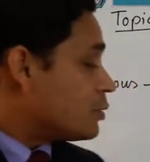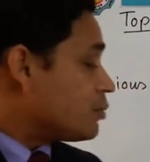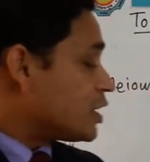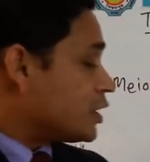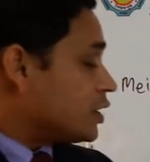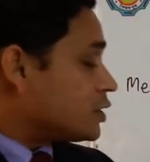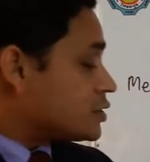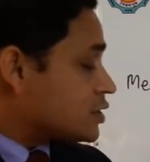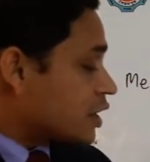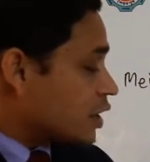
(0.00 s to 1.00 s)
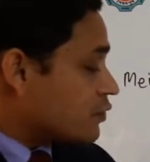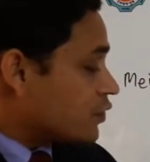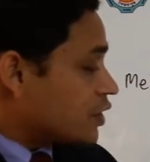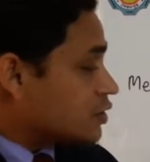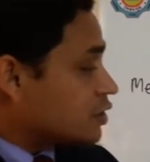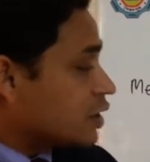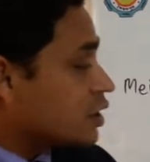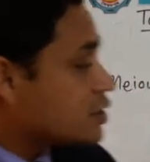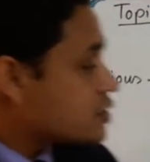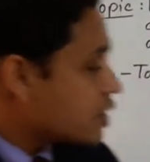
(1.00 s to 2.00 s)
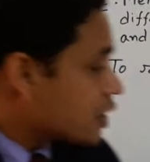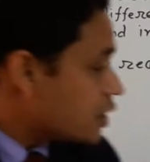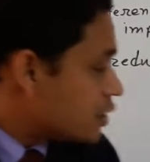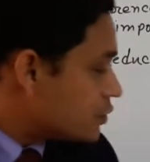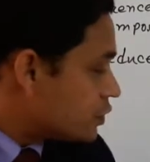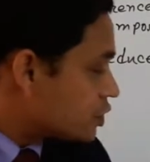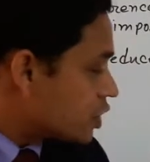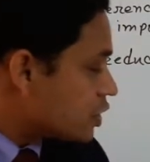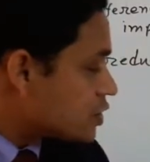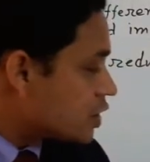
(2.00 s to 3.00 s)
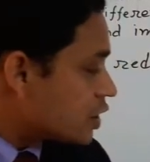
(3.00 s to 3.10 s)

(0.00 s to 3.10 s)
But in second phase, in second division,